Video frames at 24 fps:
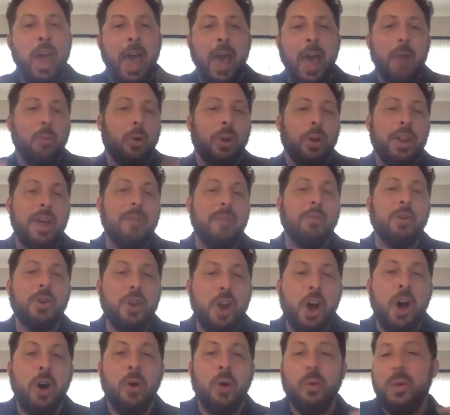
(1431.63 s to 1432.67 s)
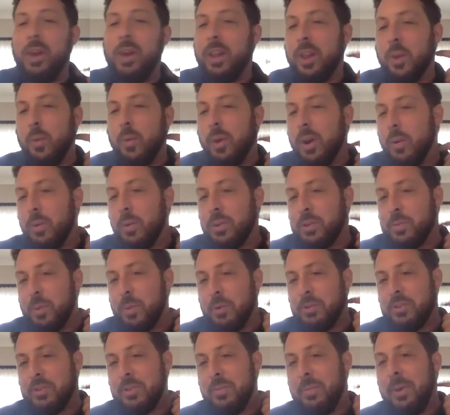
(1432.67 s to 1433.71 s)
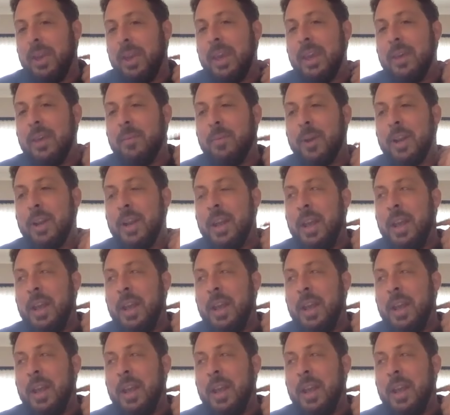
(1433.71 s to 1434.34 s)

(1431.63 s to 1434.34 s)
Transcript: And we'll never know really what it was supposed to be, but